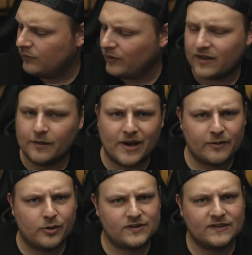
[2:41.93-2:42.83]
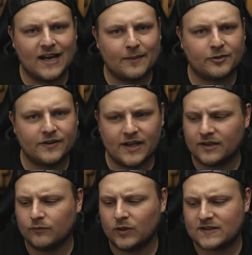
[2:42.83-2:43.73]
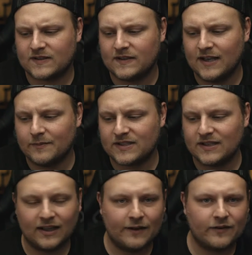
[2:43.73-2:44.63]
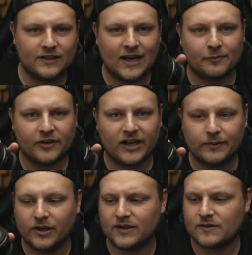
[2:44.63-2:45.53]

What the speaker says: with the Metabones adapter, and then once the MC11 adapter came out,